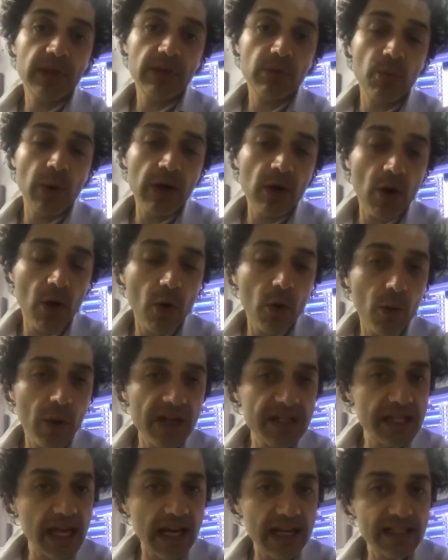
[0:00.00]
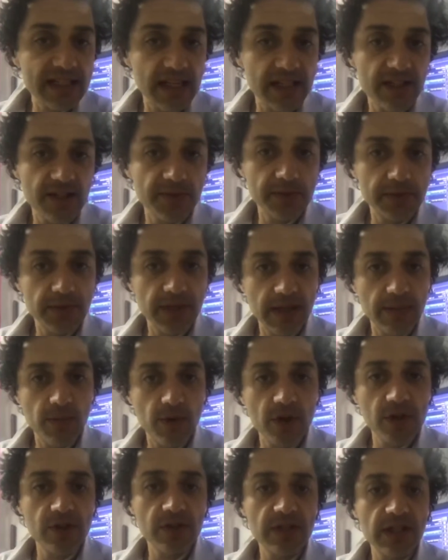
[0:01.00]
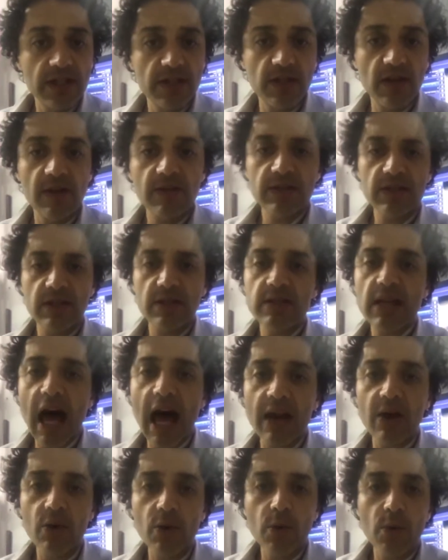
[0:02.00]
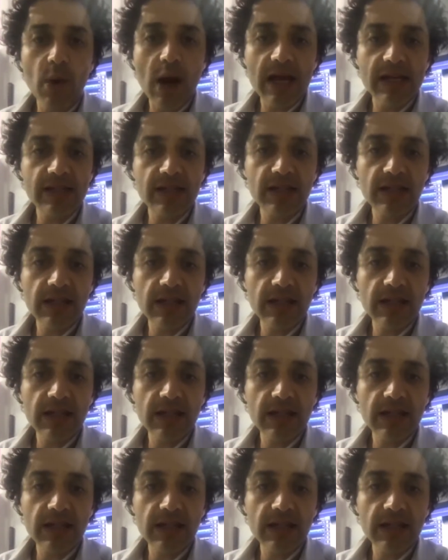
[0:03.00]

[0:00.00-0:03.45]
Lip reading: we're not always that accessible. The emergency services aren't always